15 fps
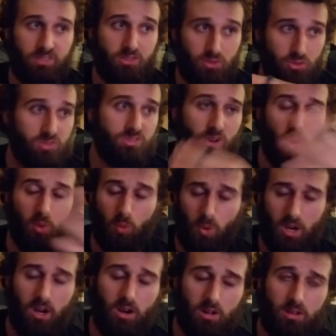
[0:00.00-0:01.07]
do so
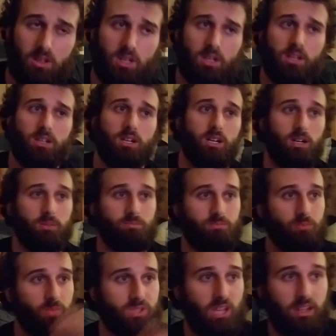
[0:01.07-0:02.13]
well
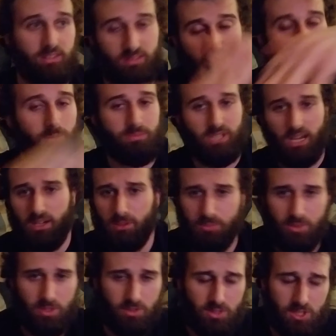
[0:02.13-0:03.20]
with that top-down
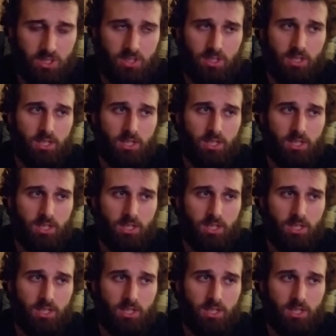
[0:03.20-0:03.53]
approach,